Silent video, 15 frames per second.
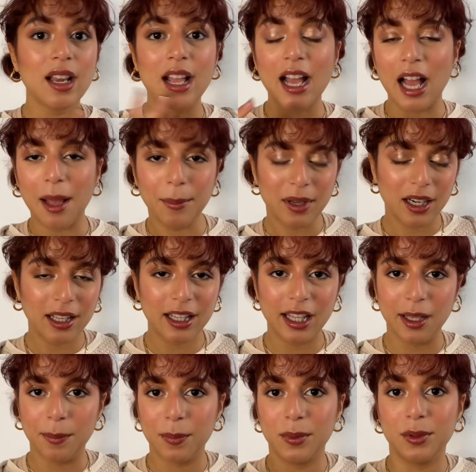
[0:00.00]
I'm going to
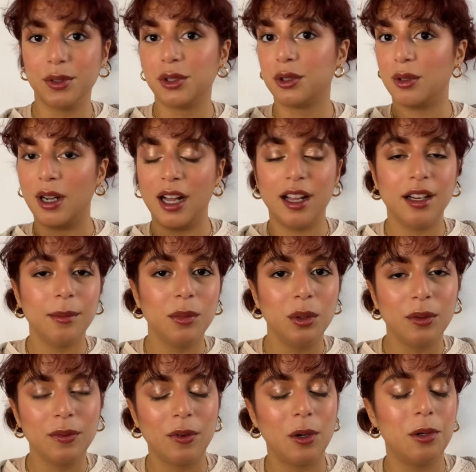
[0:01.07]
keep trying to
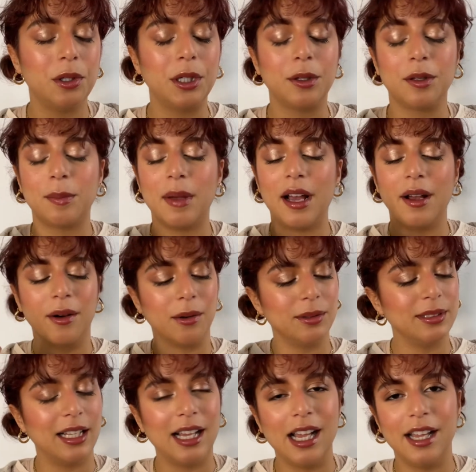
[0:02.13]
move forward with my own
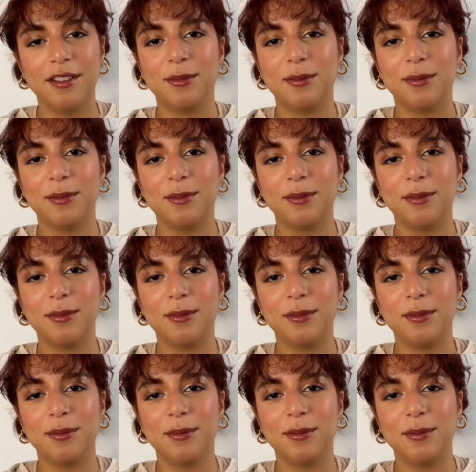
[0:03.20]
life,